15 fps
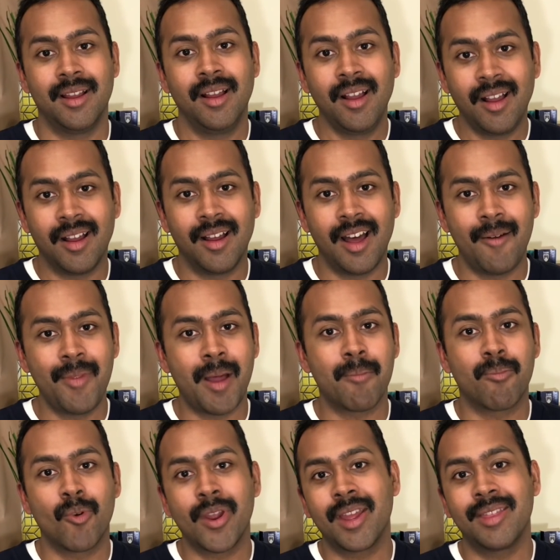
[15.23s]
I'm not
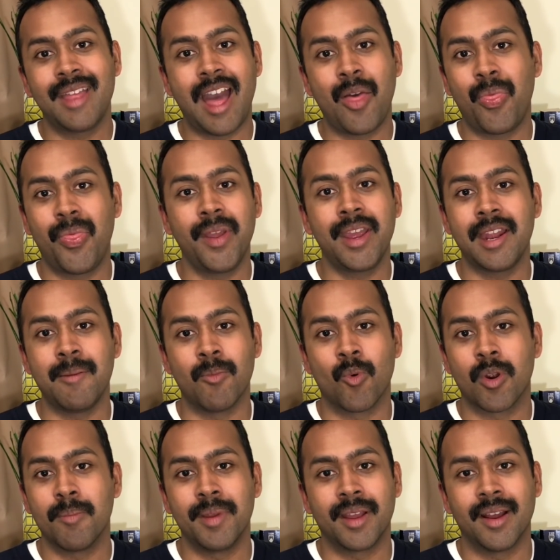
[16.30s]
bringing that thing
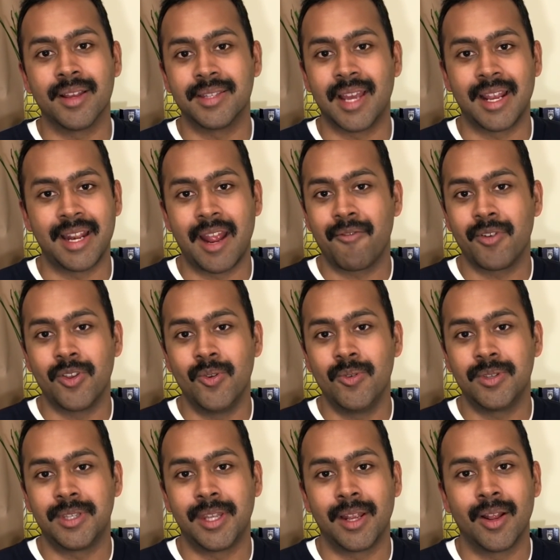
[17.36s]
anymore because I never
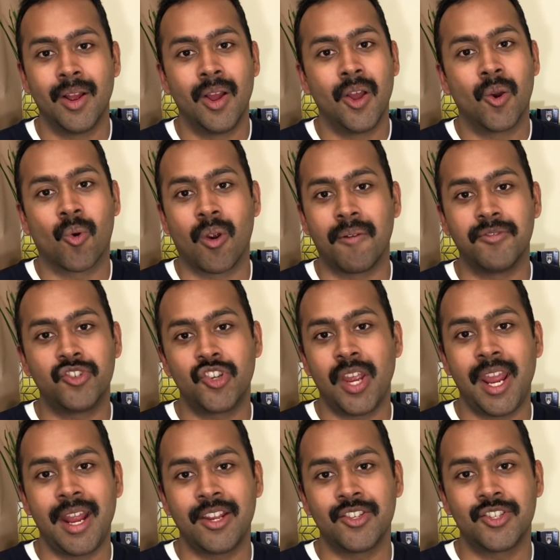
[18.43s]
used it or I've
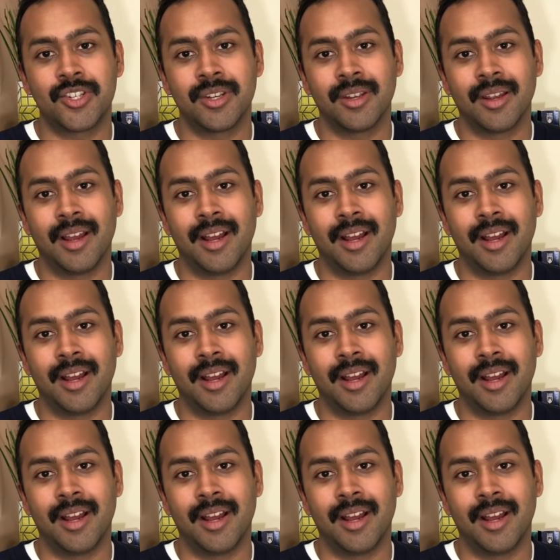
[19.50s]
changed